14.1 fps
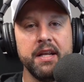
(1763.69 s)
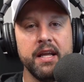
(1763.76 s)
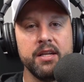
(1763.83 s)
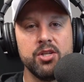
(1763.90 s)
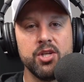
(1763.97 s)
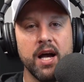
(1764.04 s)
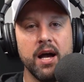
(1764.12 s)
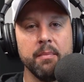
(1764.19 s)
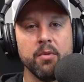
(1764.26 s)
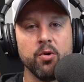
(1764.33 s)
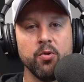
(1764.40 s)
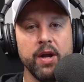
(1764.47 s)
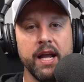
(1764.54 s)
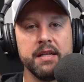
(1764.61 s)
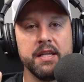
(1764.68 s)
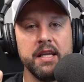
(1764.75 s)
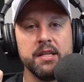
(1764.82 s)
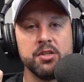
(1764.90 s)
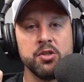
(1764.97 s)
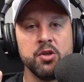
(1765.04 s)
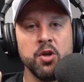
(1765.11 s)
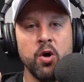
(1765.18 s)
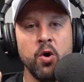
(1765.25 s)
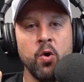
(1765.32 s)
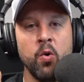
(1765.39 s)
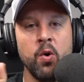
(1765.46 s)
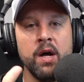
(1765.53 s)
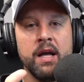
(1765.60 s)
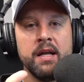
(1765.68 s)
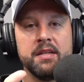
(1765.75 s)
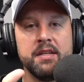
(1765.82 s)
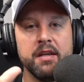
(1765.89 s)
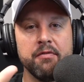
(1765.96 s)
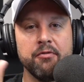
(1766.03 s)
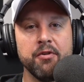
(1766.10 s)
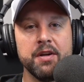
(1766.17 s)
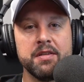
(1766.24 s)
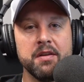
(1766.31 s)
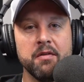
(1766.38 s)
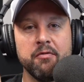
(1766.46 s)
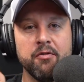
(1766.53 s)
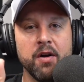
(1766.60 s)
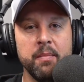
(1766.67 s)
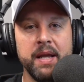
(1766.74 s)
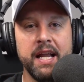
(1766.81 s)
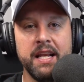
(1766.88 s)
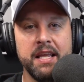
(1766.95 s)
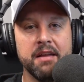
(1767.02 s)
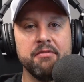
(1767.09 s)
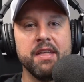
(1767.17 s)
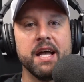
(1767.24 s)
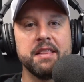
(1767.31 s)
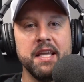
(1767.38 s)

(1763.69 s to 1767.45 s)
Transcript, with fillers: and Ja Morant is no different from any of that.